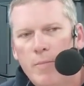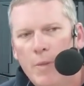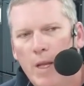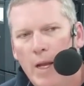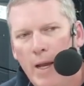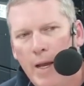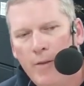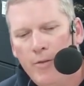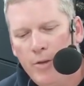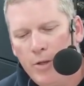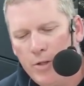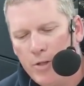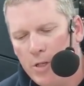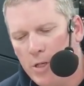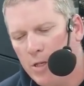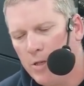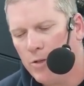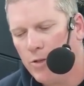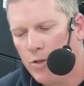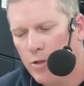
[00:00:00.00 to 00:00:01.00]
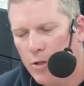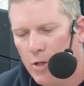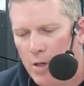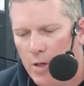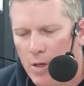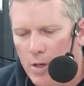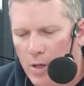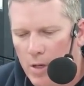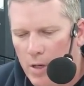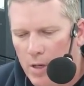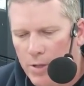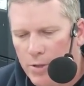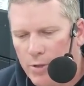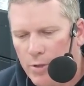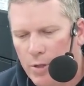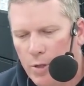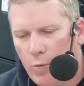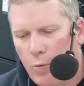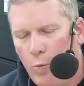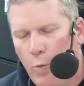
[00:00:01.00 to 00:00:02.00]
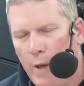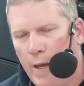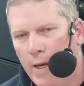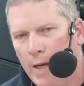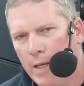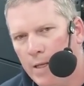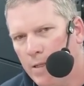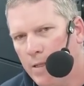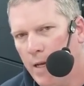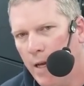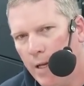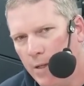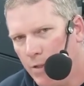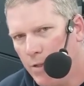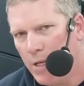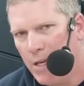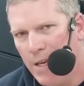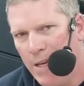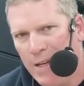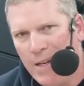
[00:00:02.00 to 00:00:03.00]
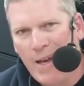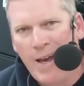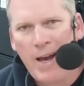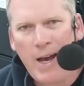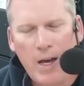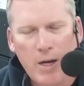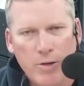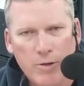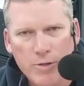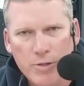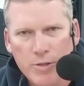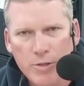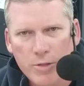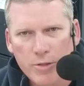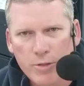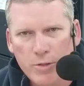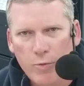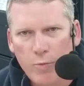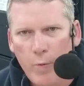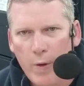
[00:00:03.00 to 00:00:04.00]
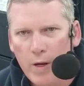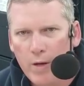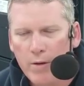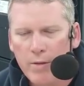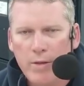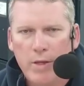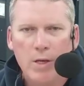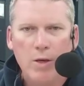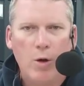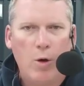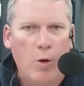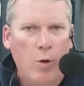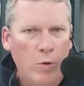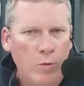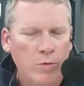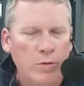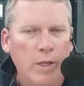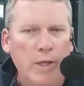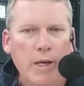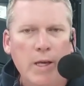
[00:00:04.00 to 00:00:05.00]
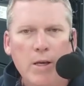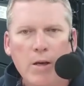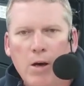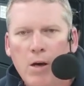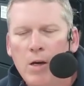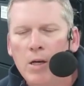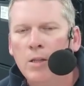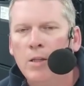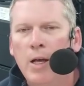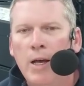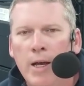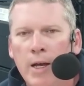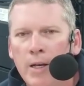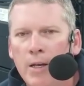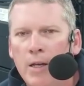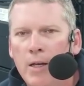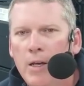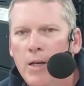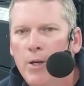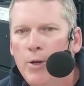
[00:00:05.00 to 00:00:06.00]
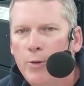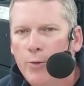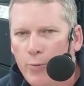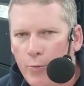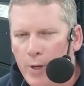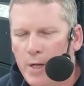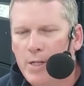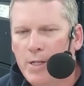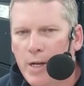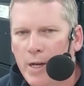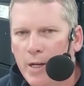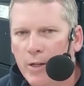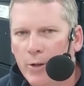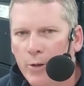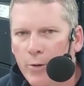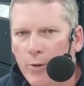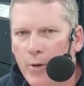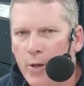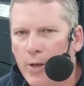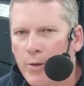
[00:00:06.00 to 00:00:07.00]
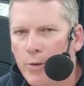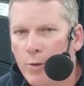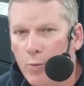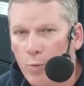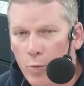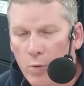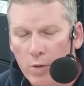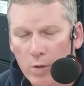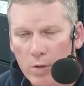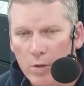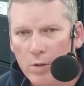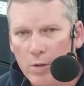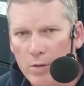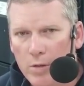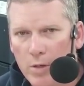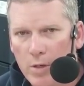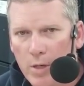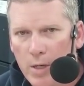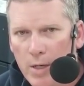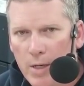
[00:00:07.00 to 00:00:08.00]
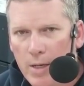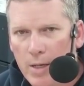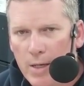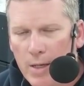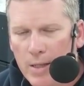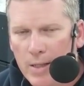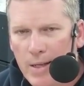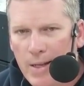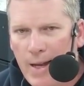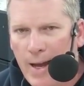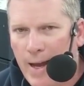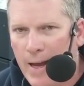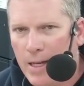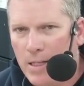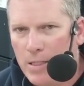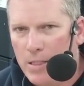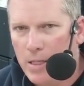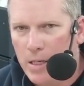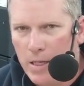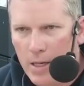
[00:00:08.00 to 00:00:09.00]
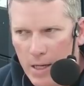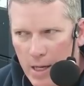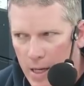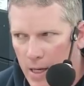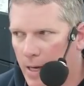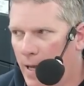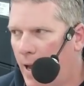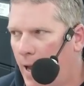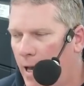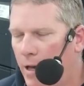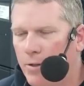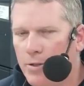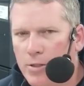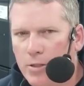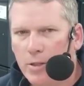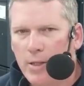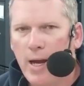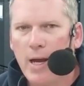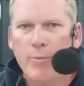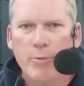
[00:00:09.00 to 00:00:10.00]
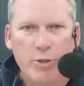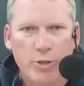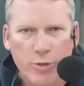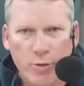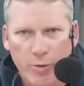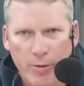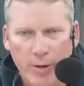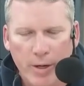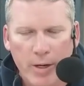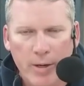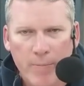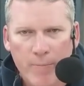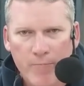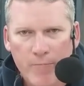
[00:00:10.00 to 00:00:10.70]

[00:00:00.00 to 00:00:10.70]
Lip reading: And this is so that we can test in-house. So we are the only online retailer in the world that has an in-house laboratory